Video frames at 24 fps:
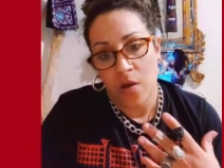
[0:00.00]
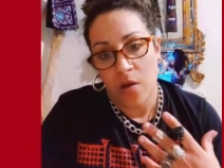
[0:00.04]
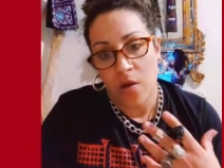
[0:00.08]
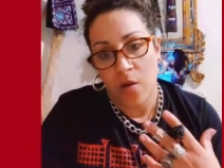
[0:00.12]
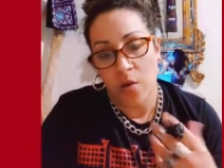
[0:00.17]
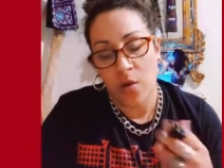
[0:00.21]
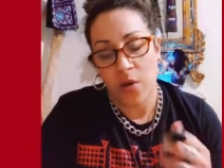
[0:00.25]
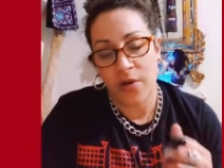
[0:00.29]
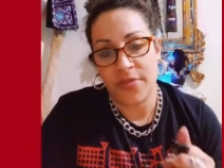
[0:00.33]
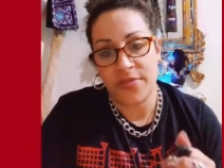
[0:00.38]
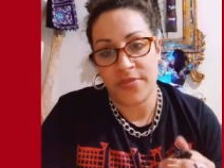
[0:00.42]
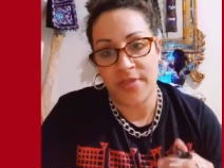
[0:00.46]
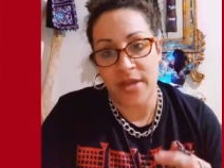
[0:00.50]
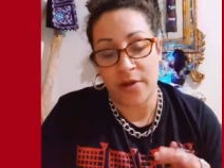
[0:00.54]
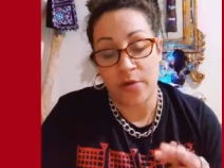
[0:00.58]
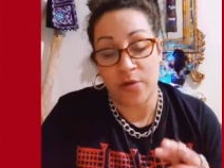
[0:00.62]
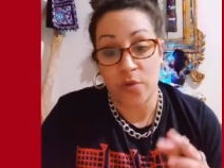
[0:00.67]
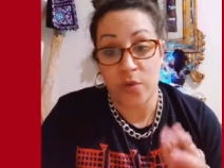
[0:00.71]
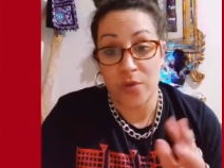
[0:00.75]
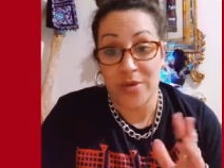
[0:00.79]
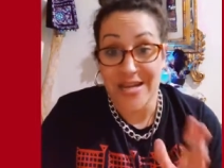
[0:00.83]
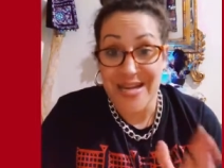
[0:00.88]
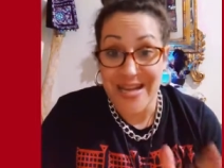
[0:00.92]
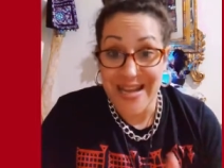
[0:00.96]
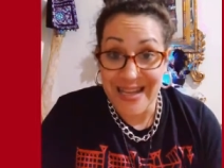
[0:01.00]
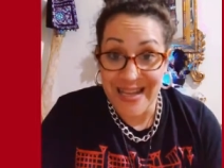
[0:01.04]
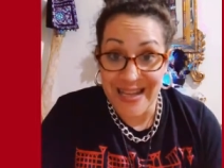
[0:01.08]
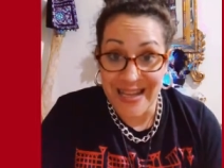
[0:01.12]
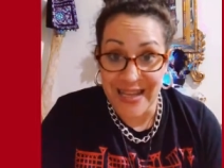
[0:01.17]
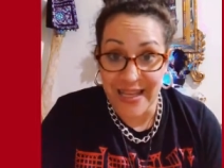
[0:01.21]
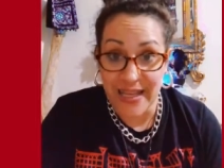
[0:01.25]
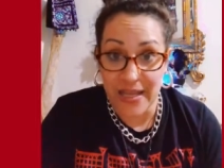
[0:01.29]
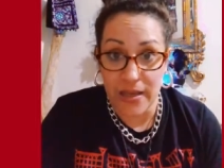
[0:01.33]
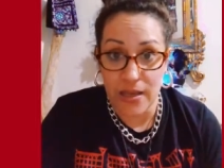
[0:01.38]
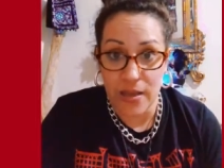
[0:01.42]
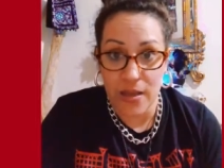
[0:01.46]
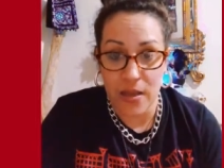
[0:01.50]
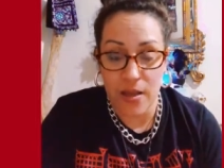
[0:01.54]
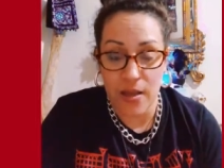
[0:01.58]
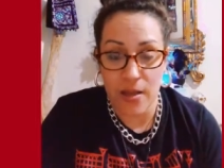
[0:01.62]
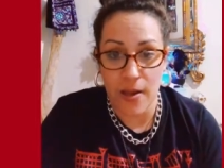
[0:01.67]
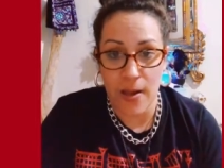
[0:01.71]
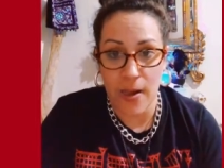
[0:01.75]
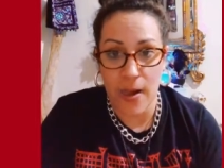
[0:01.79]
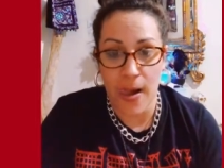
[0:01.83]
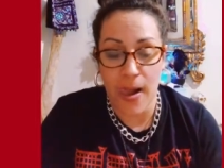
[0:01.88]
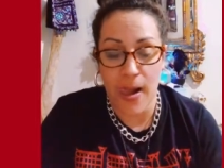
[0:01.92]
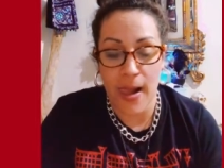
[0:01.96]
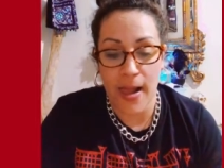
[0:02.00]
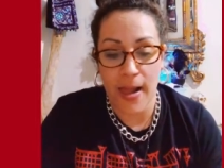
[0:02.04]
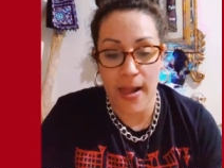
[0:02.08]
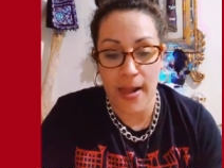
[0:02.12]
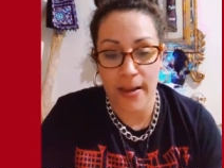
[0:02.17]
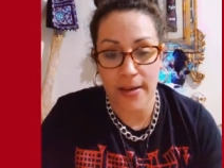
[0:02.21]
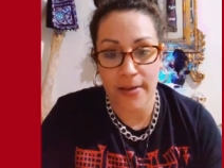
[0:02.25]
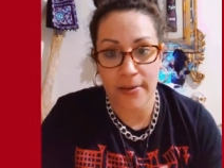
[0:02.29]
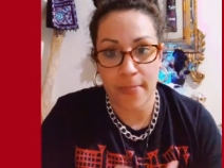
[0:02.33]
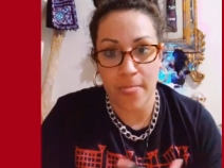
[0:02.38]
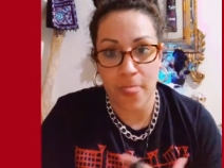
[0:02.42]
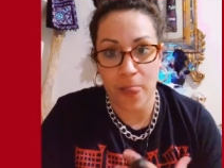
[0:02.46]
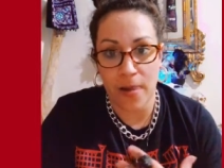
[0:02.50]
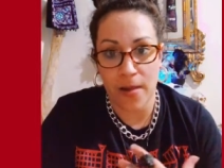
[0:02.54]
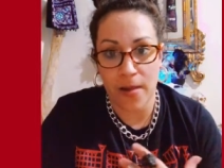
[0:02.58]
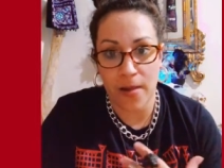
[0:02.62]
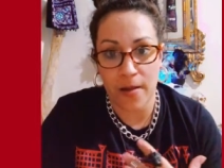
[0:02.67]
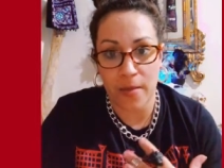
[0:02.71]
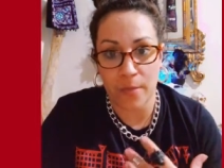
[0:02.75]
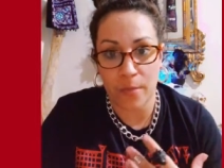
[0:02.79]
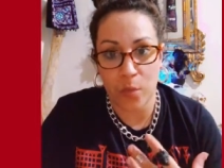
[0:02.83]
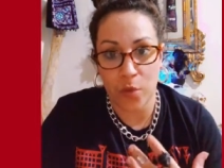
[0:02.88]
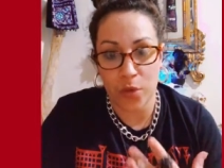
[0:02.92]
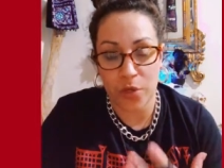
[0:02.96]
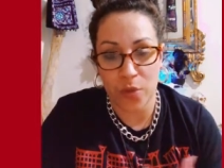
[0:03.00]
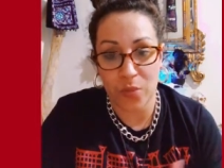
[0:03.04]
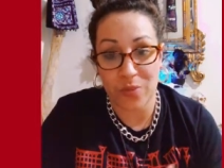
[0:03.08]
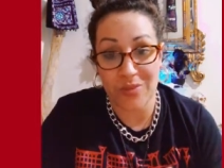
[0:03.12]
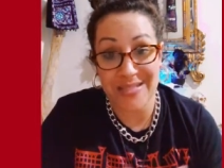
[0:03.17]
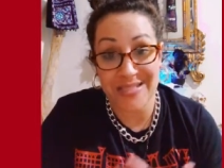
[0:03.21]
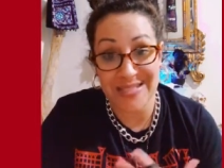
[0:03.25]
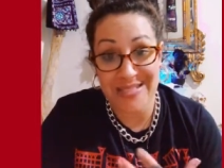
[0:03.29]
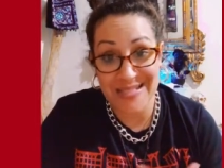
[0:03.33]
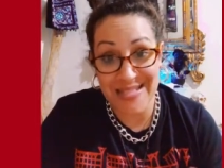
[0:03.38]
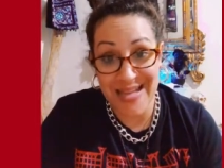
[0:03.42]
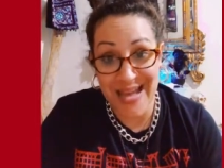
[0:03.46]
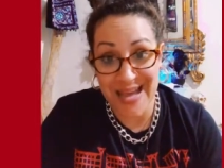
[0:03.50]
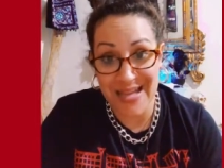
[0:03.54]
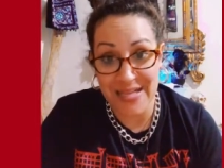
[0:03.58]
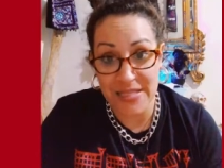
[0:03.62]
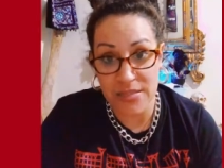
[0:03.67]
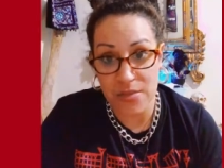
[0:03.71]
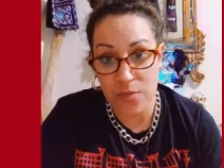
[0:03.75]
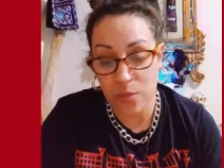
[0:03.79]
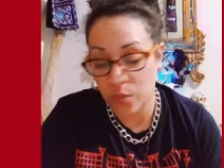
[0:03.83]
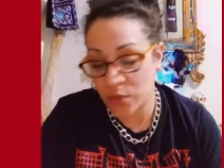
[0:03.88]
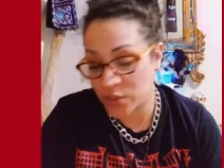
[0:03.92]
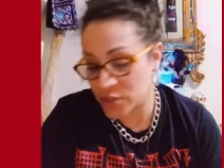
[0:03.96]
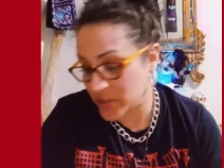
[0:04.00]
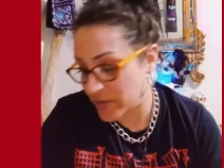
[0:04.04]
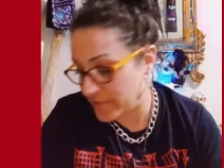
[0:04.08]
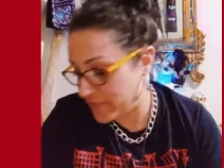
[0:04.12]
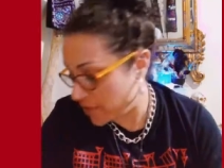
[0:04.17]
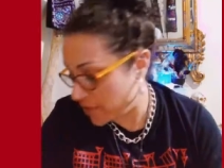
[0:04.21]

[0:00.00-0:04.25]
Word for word: with Necro Nikki and um, working with SET, which I've